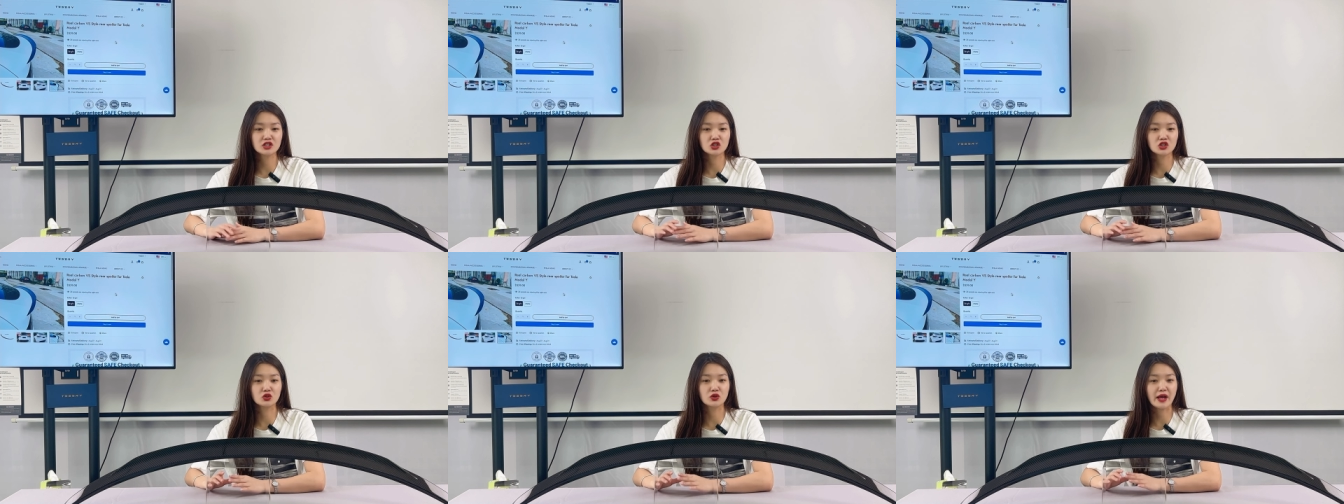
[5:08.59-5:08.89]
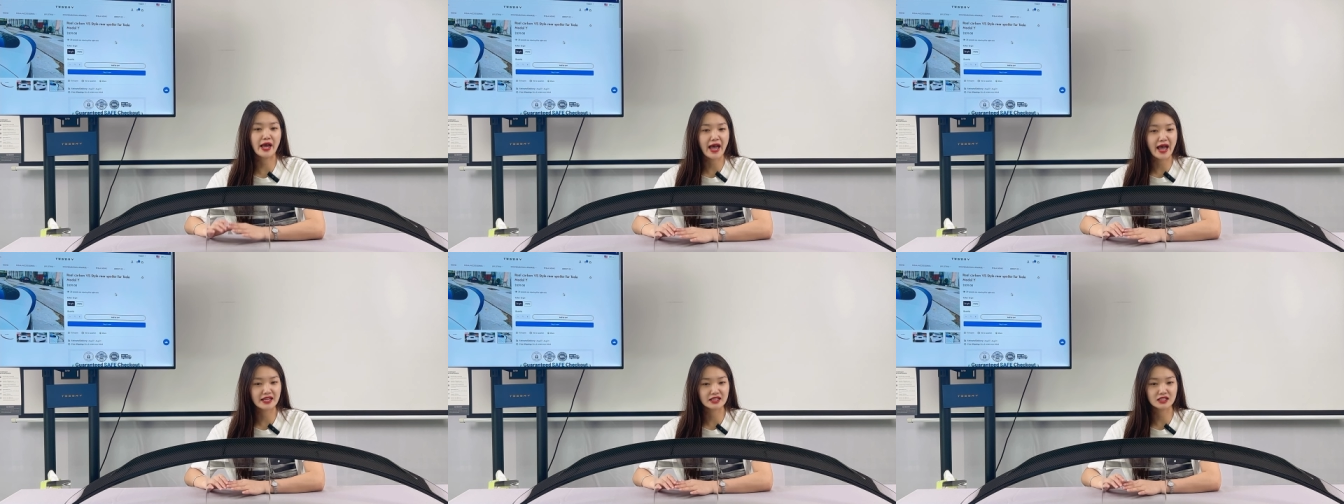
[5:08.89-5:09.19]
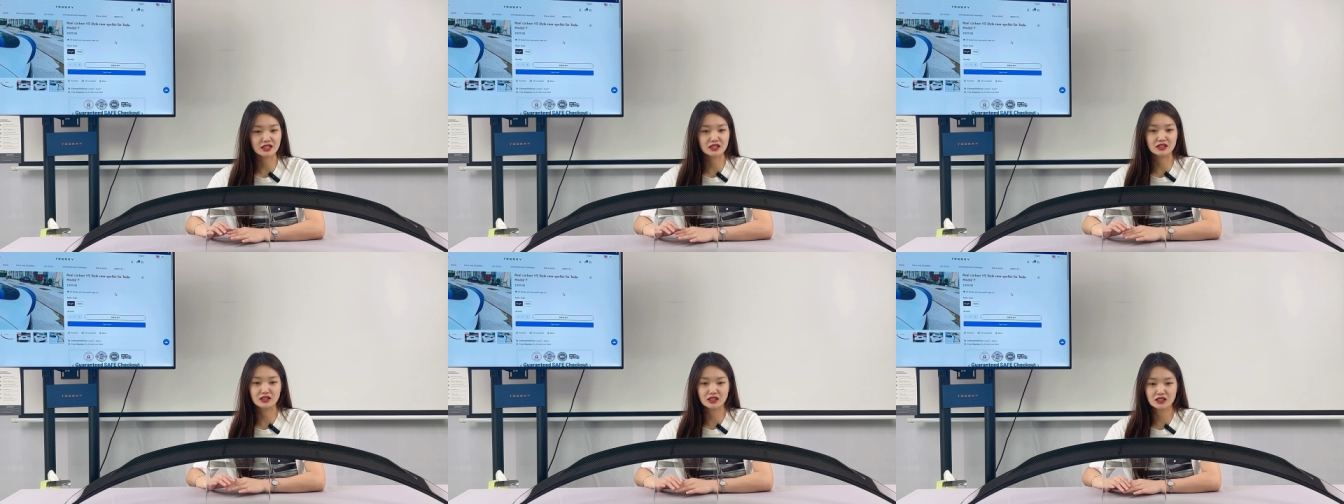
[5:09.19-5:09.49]
to add
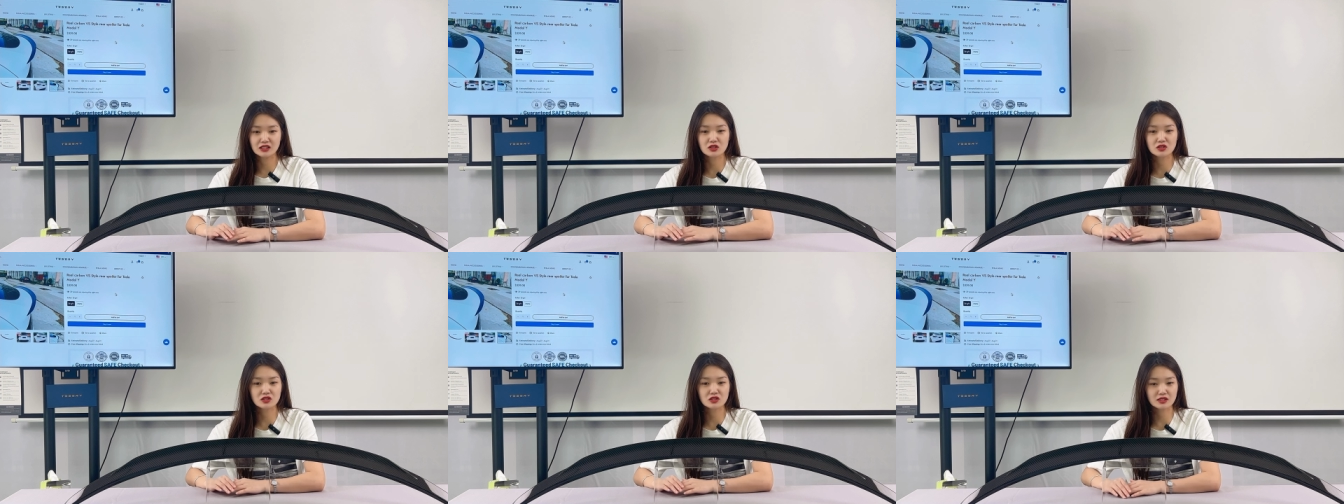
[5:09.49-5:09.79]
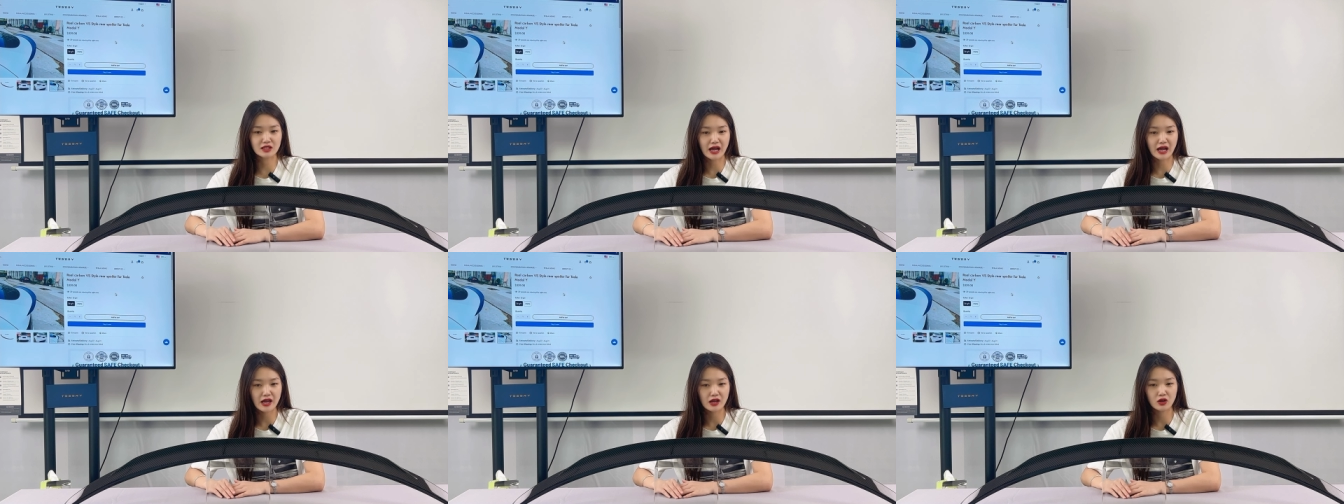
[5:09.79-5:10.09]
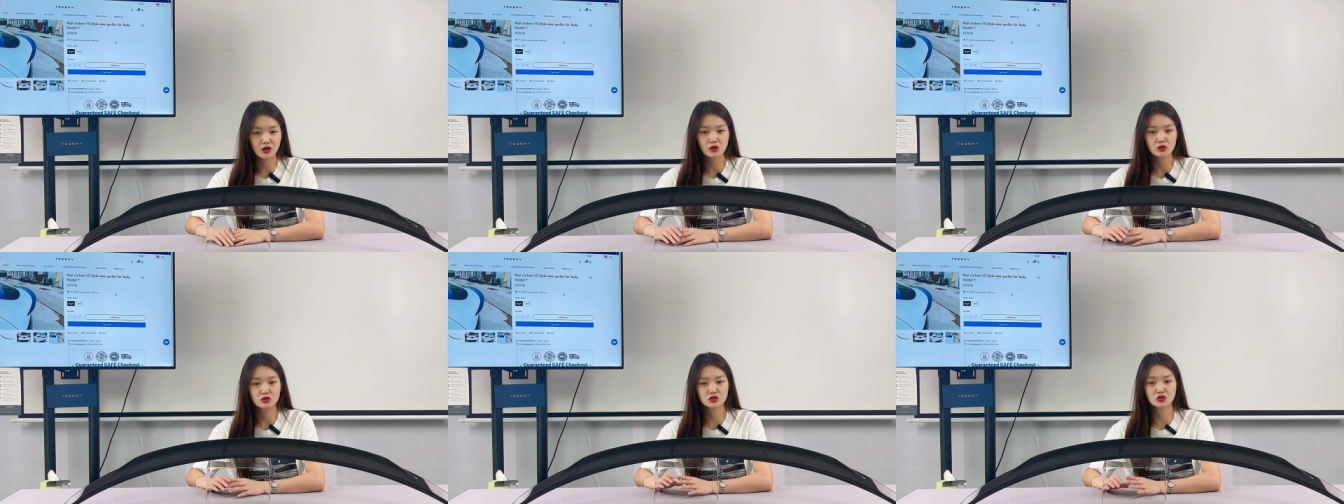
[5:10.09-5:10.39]
a little
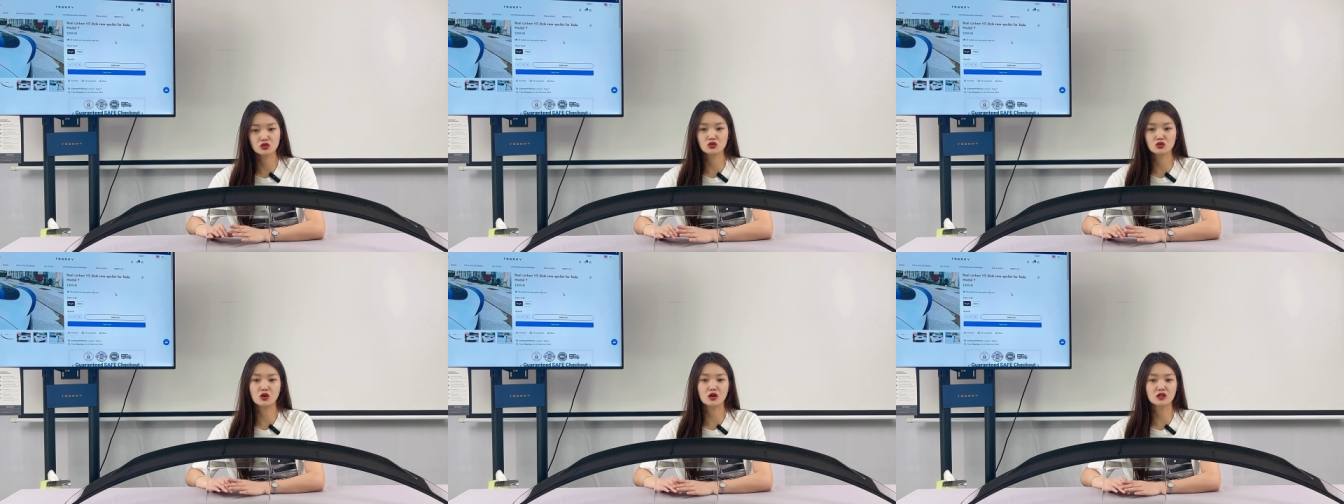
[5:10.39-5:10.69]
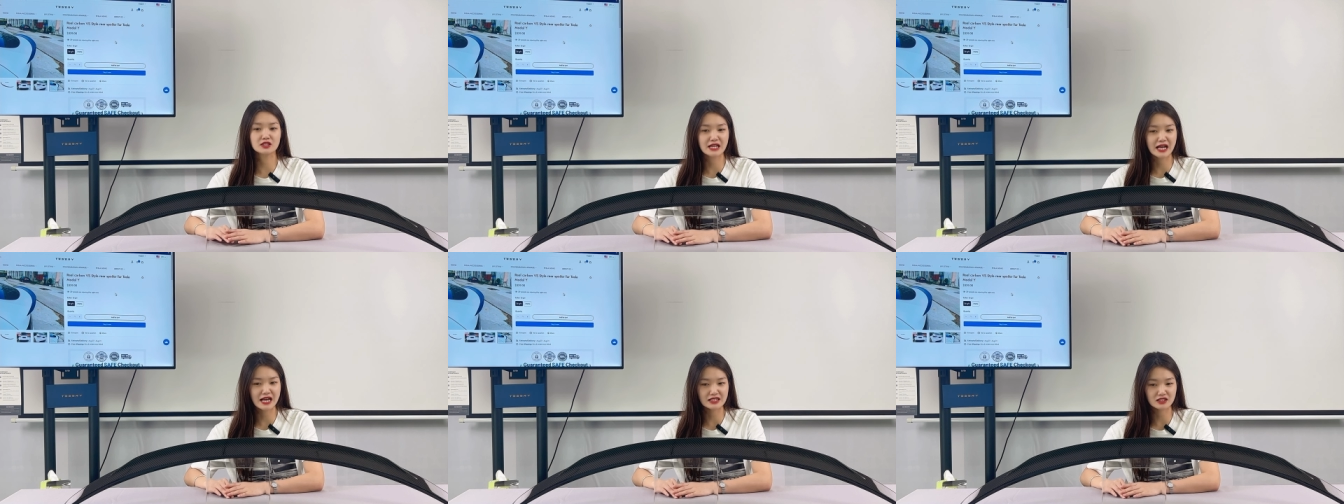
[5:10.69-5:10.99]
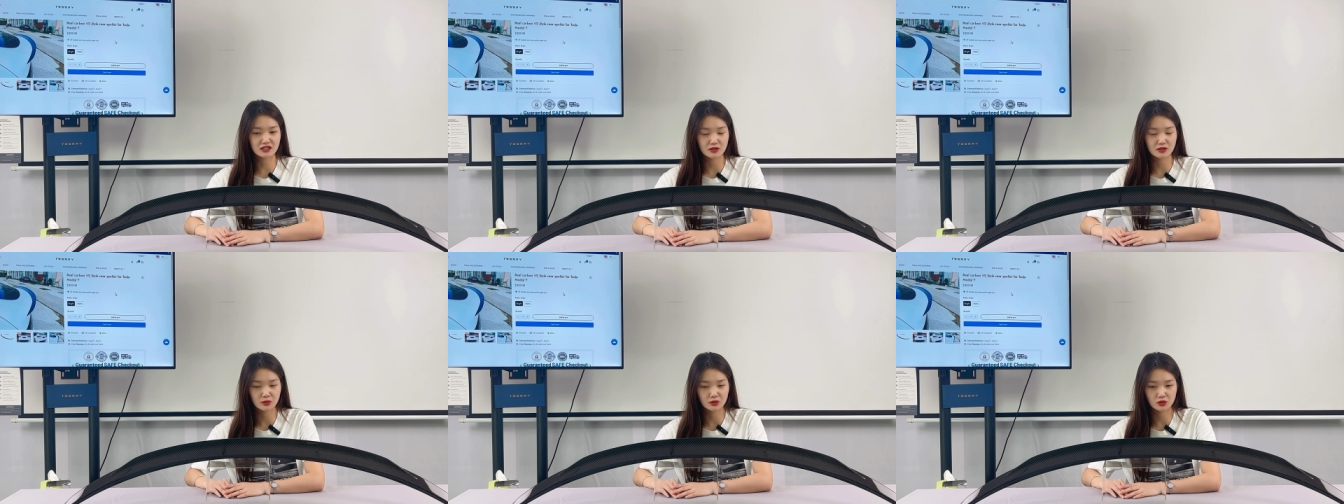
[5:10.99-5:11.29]
style to your
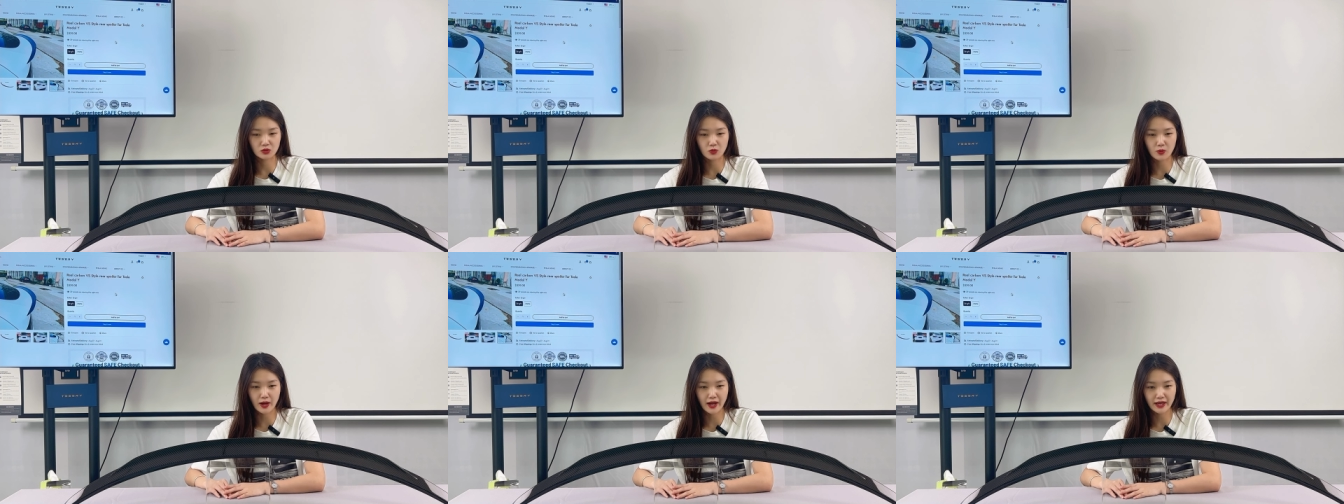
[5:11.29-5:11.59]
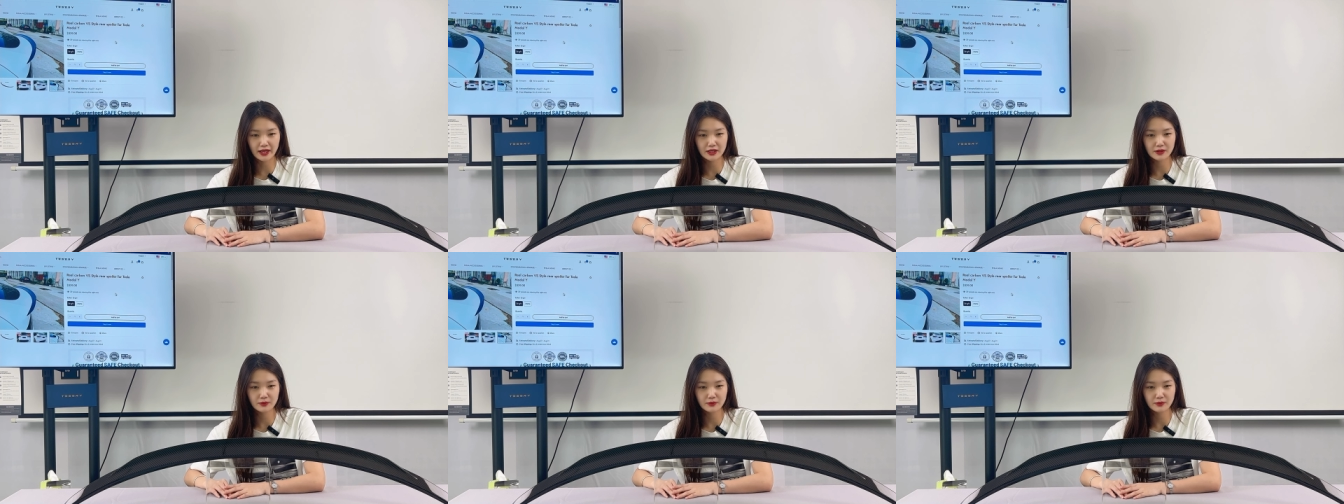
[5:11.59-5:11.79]
Tesla Model Y.